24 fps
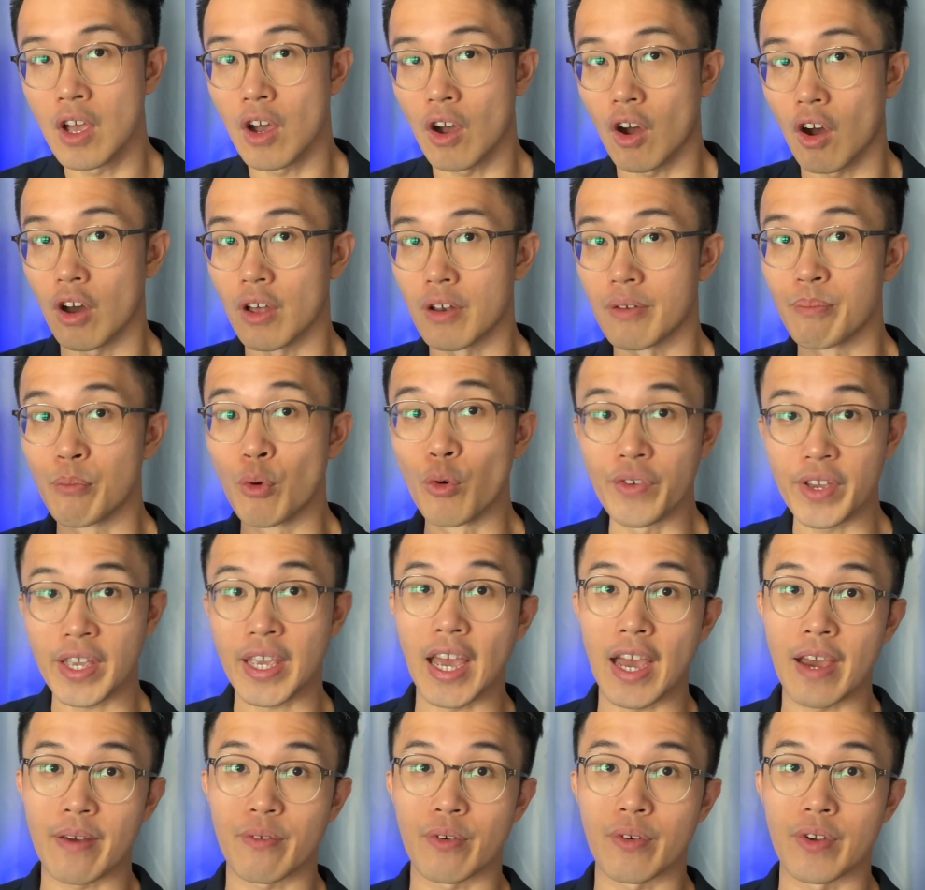on moving
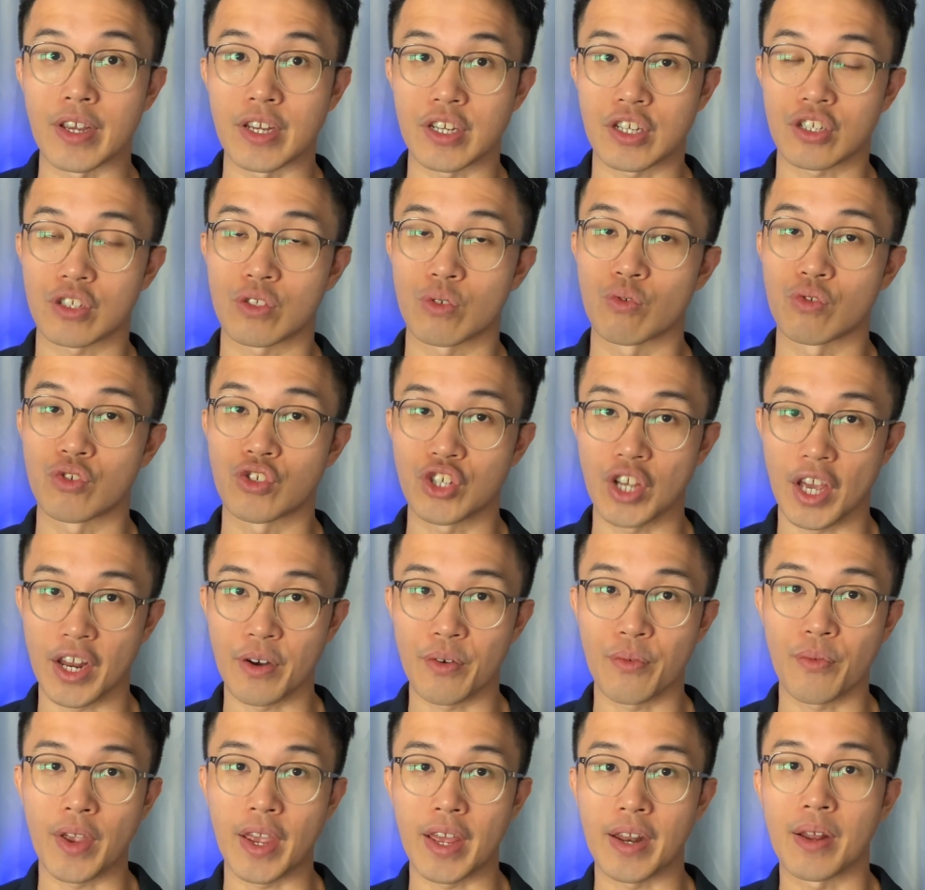average to
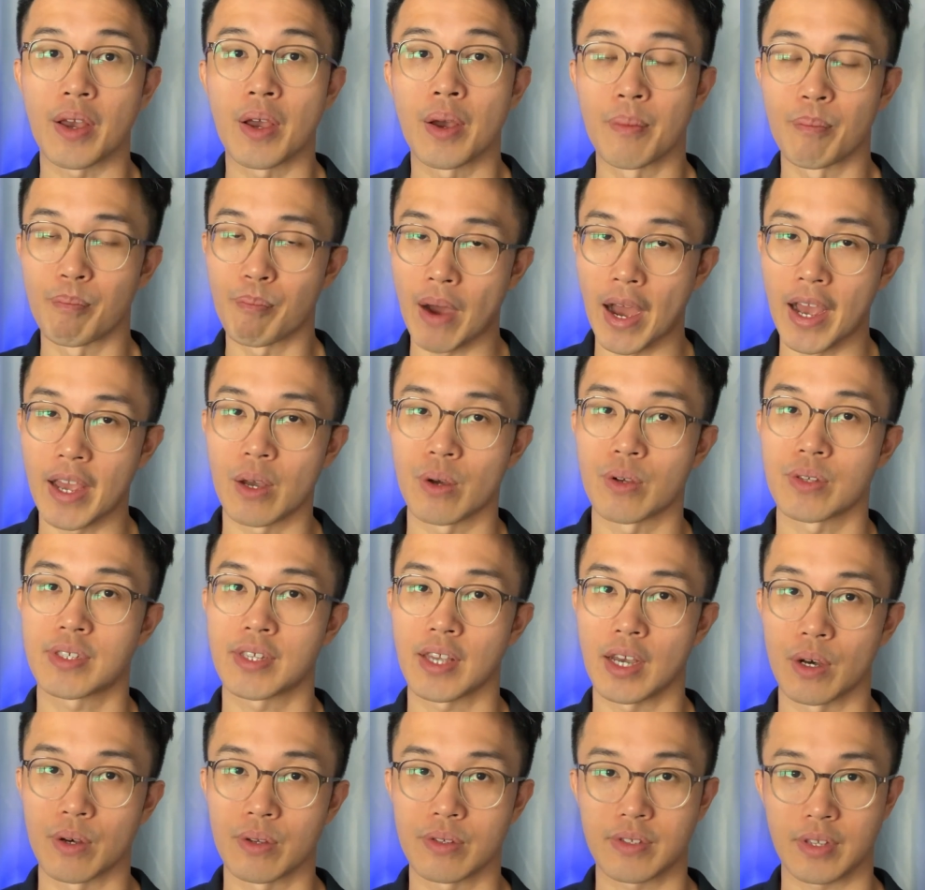generate buy or sell